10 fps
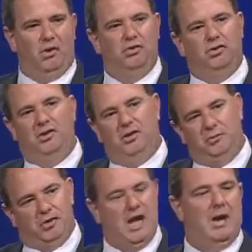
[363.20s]
housing
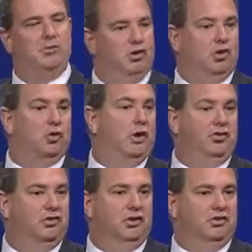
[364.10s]
and jobs near
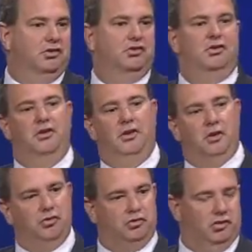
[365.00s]
train stations and
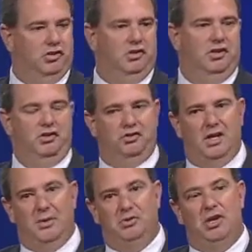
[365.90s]
near CTA
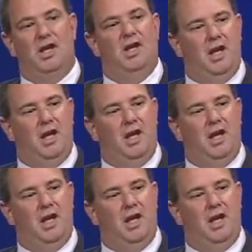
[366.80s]
stops,